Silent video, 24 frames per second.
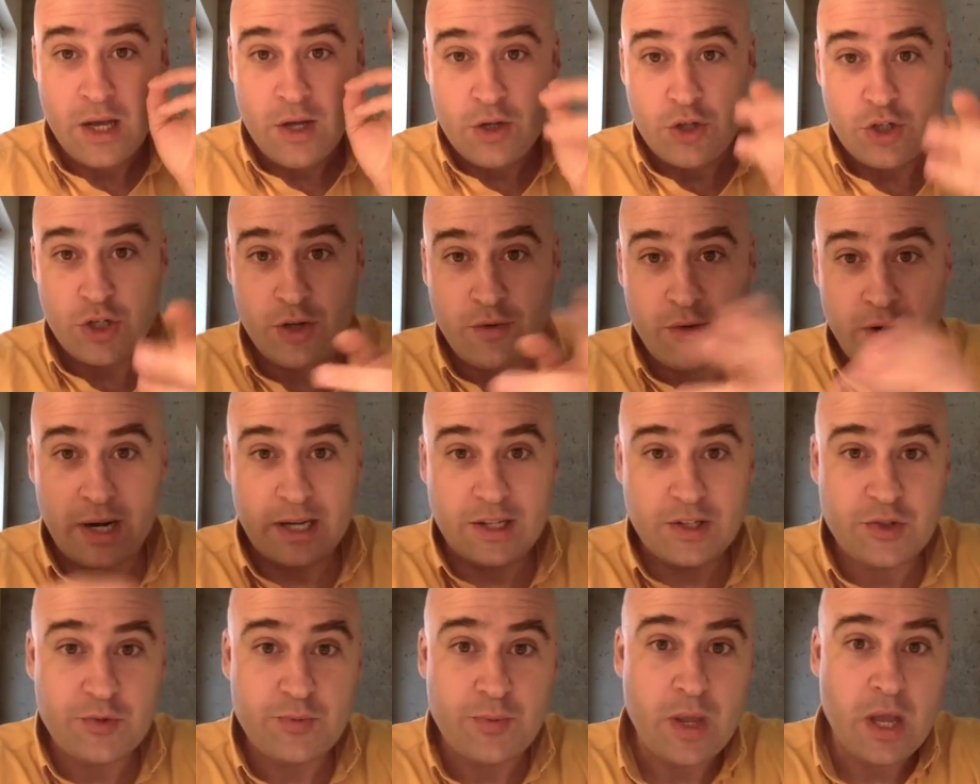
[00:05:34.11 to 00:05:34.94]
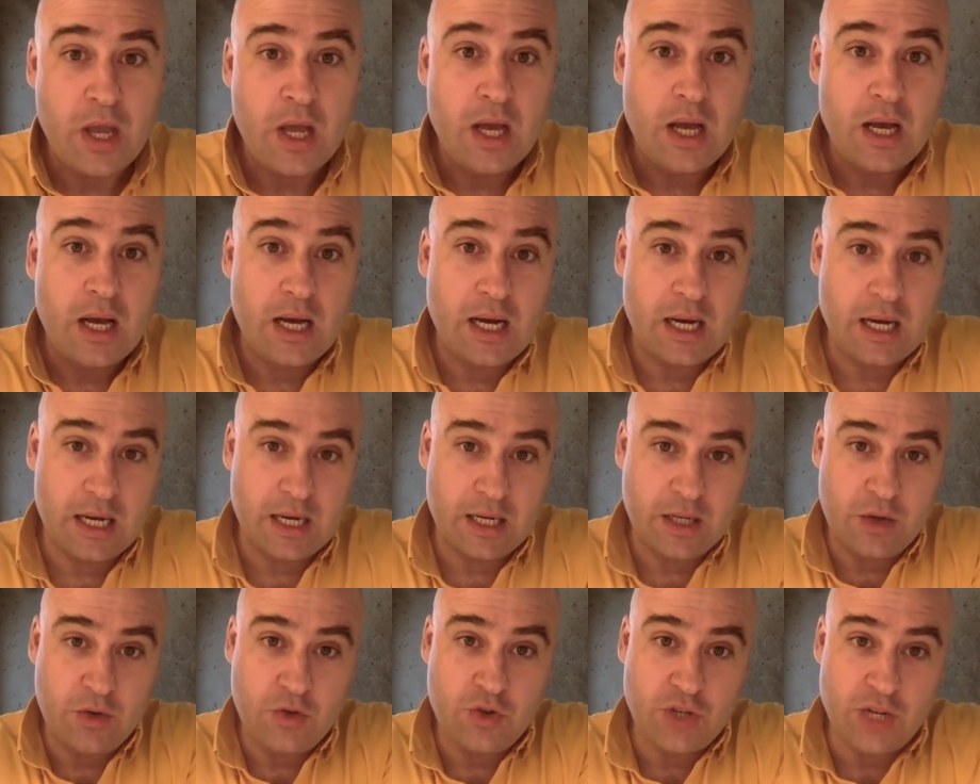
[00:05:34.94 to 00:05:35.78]
She writes,
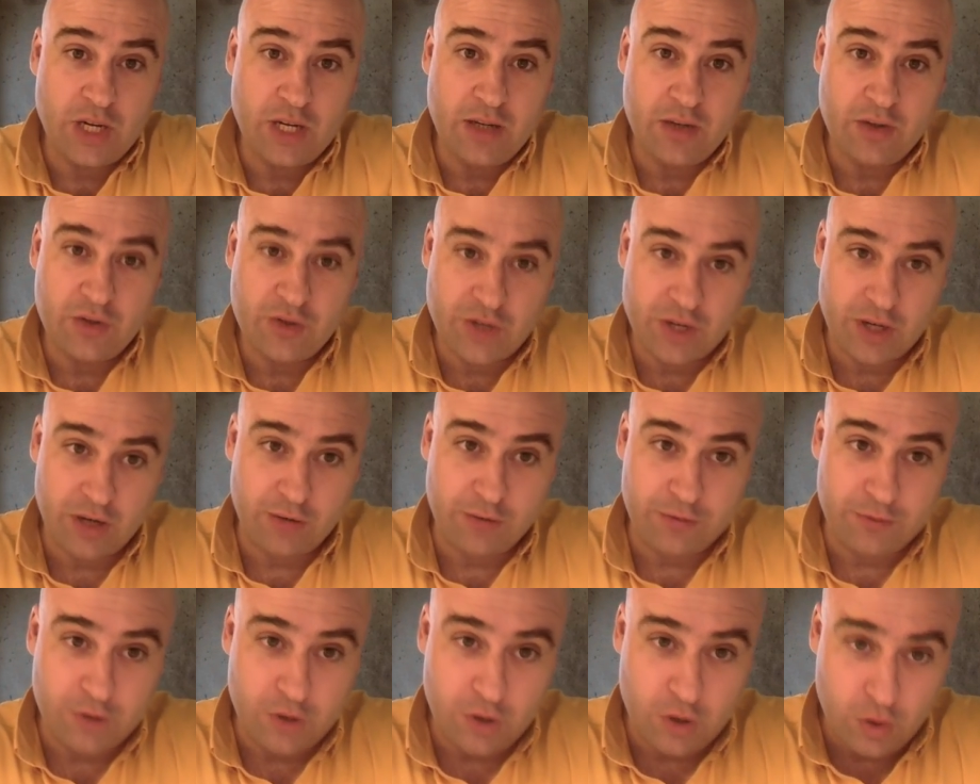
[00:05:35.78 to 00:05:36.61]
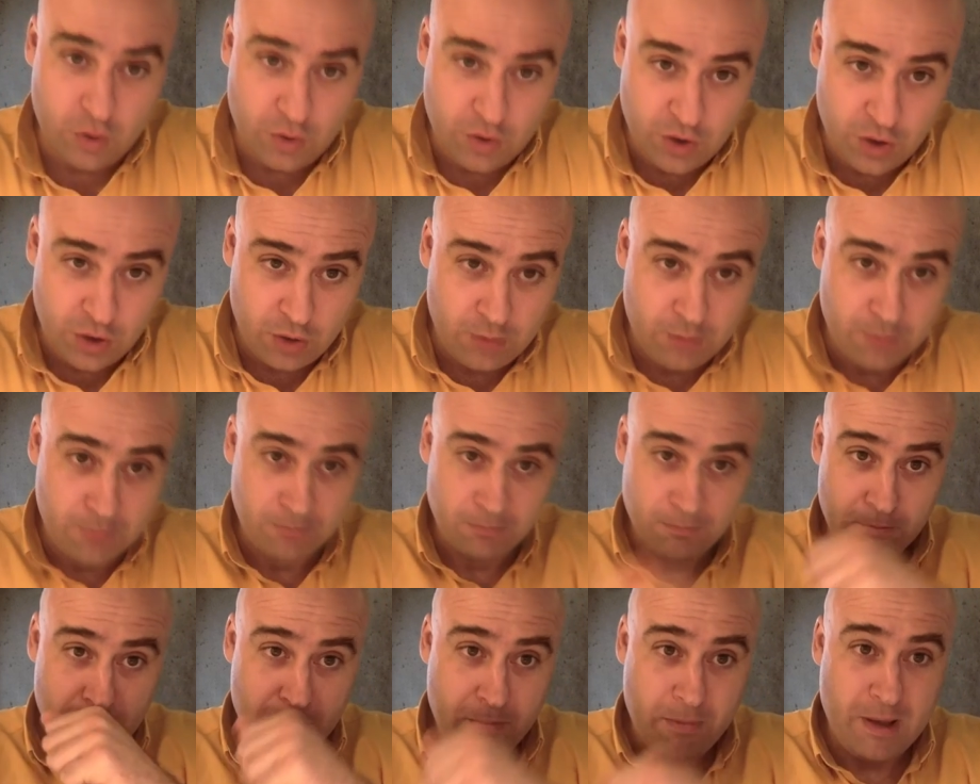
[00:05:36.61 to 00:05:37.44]
you said it yourself, YouTube
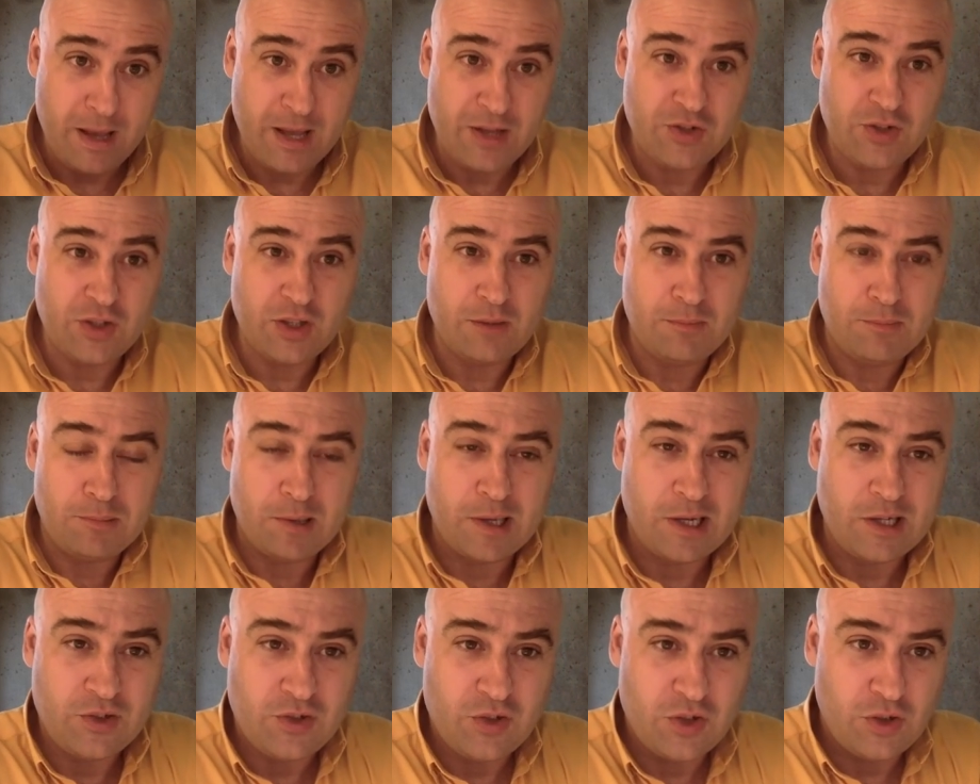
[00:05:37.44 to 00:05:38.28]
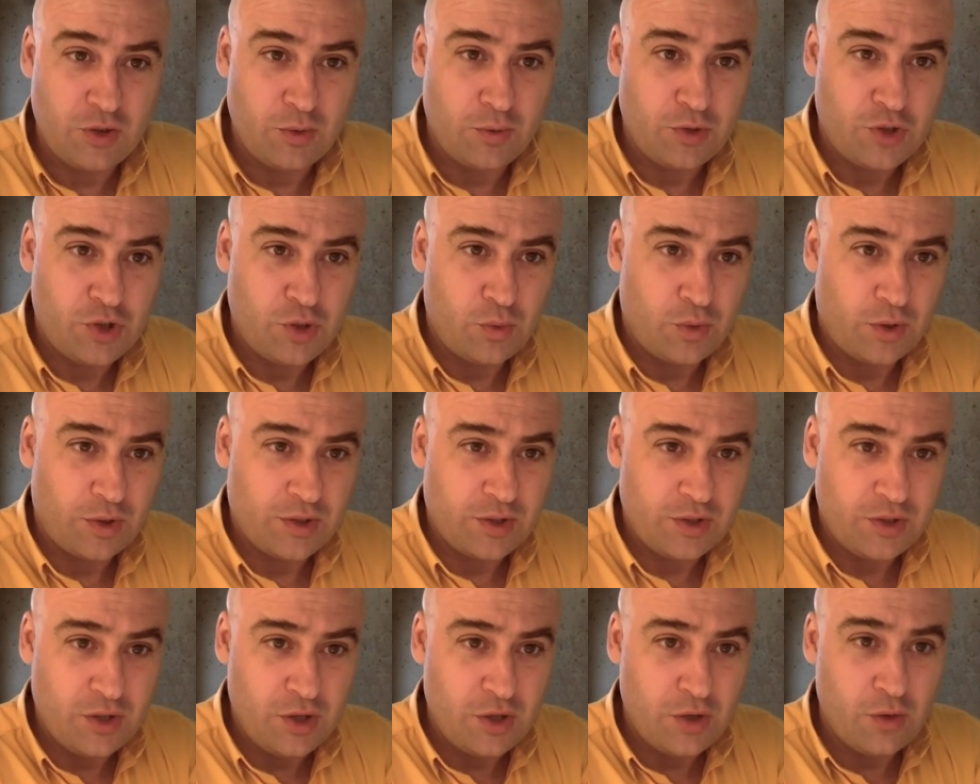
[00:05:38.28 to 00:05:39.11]
isn't the place to do what you want
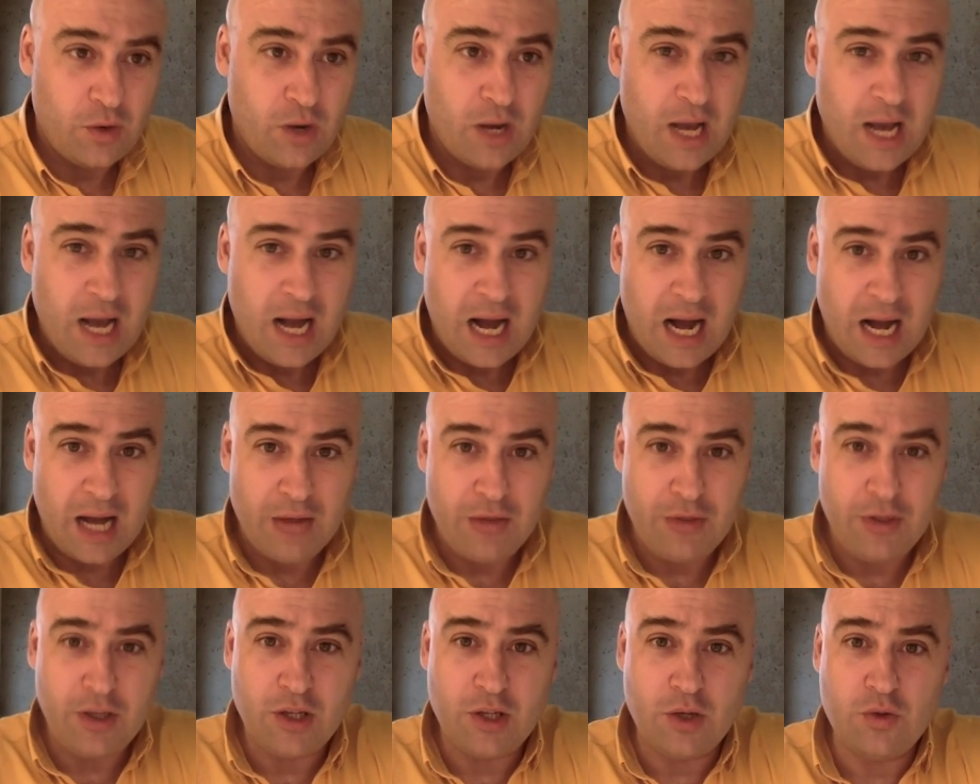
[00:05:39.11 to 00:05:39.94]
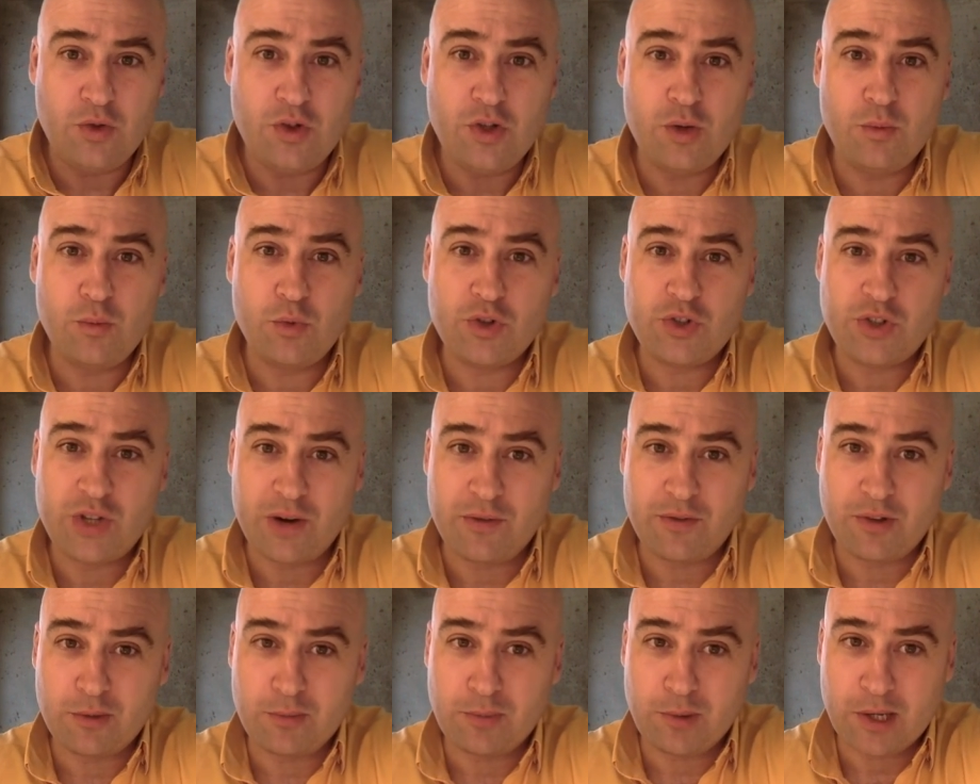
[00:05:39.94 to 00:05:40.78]
to do. I think YouTube was
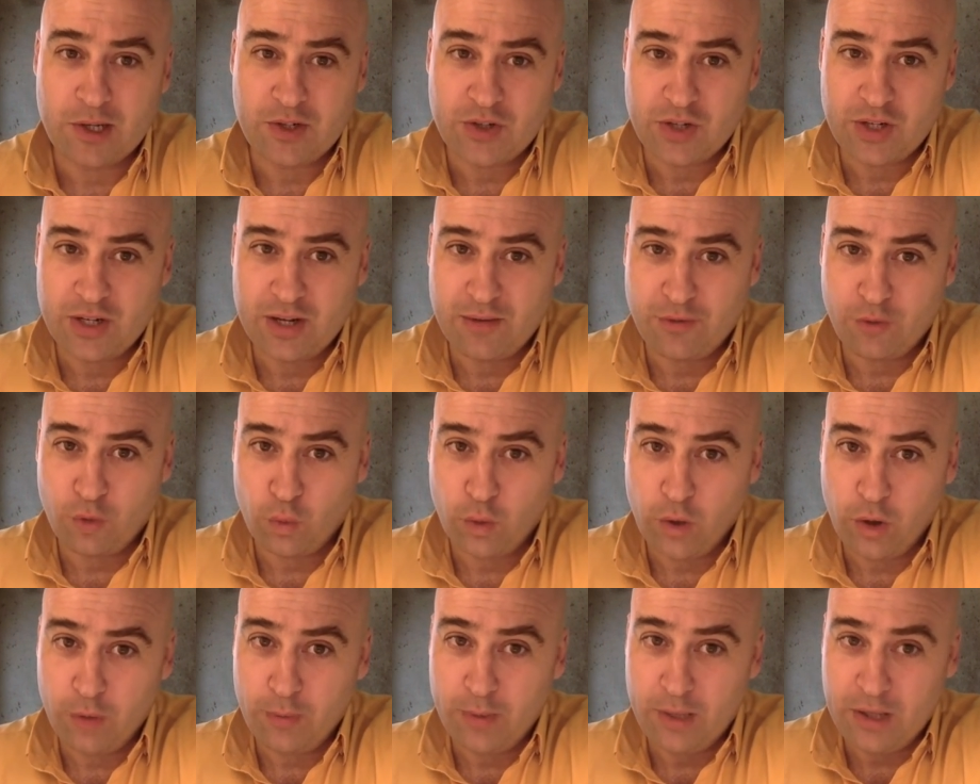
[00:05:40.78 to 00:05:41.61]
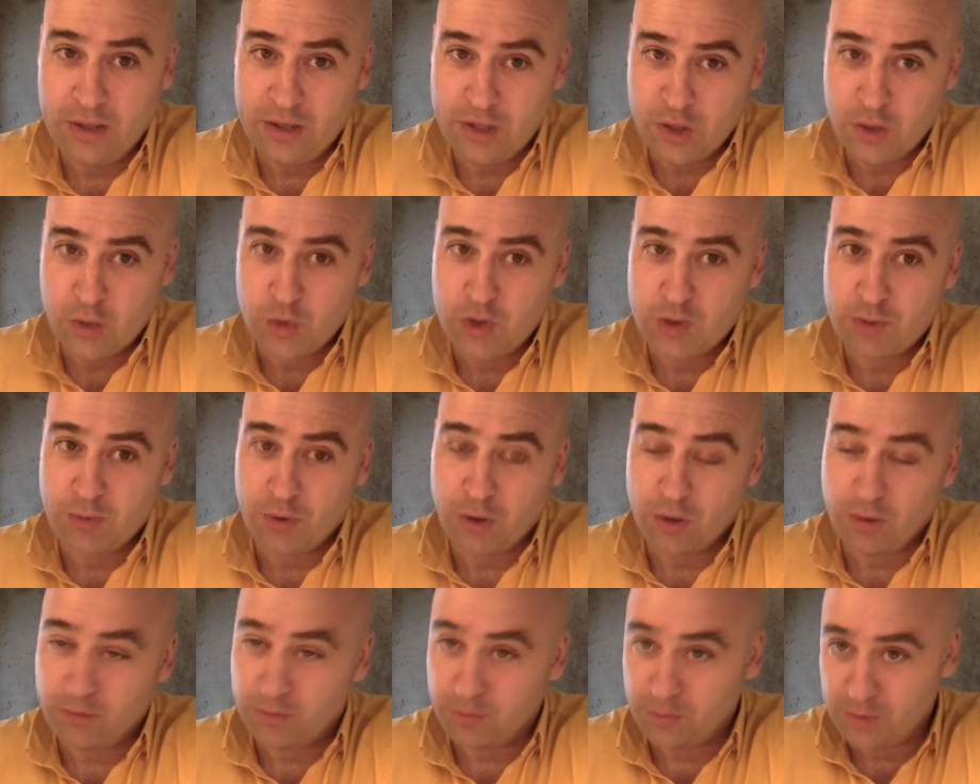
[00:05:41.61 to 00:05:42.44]
never the place and never will be. This was the
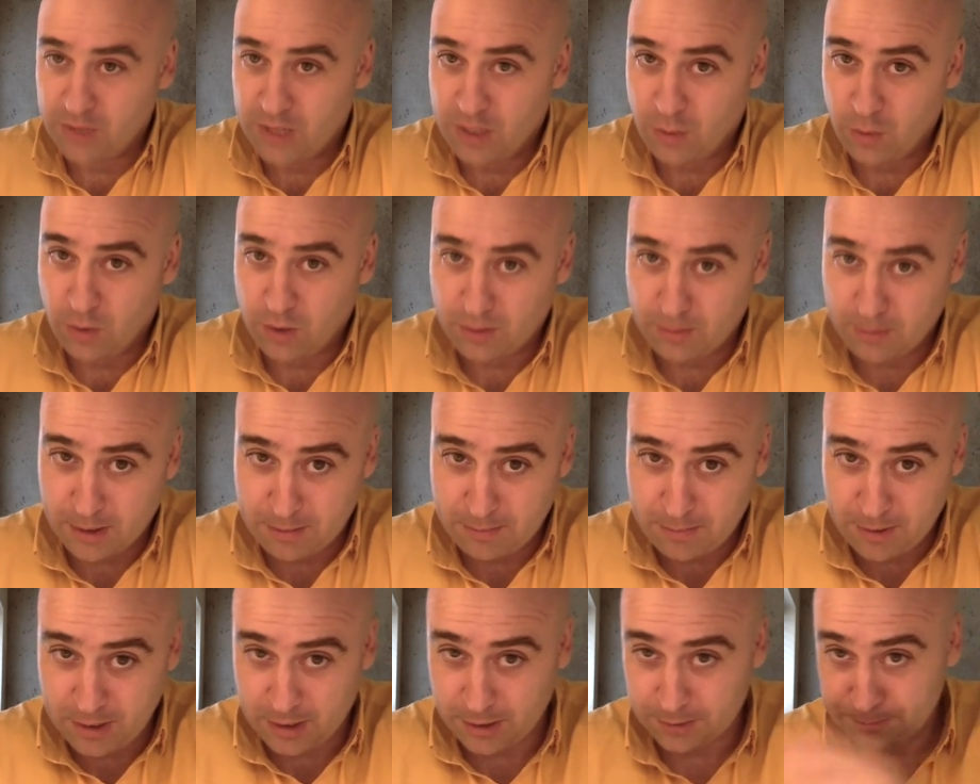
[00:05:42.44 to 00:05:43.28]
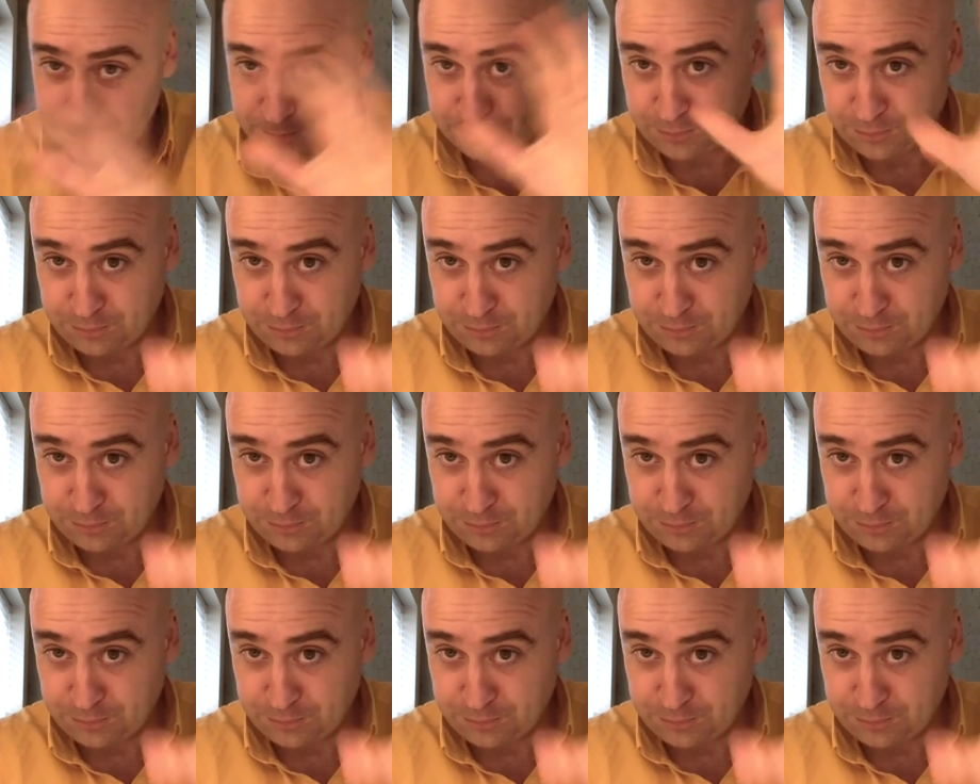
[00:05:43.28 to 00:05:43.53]
problem from day one, in my opinion.